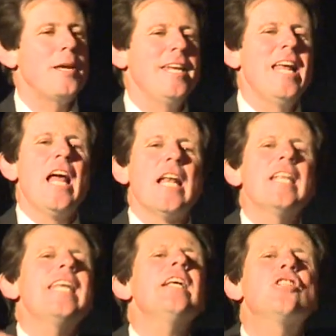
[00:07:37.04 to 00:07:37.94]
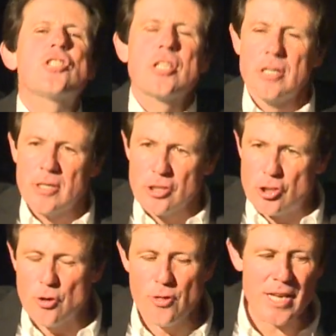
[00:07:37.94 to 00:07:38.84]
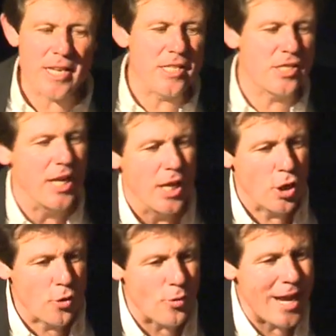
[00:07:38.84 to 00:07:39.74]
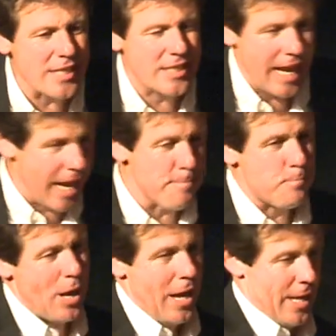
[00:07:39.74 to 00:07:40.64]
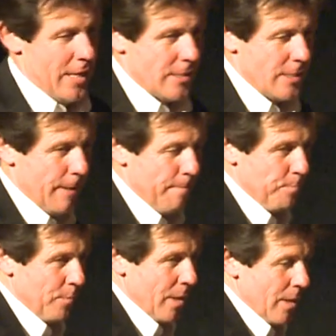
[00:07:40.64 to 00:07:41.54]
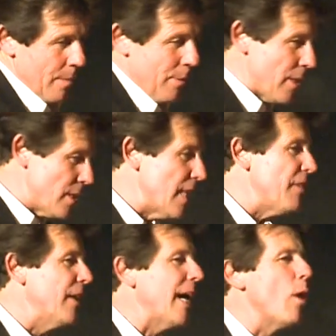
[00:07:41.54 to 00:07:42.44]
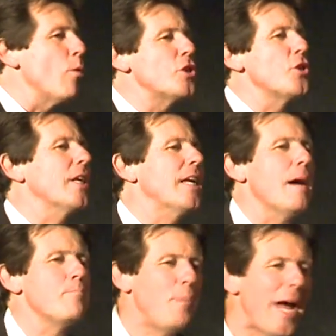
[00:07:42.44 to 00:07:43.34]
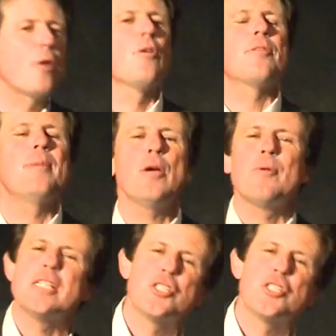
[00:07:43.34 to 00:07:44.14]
been linked to these great empires. But this evening I want you to come back with me. We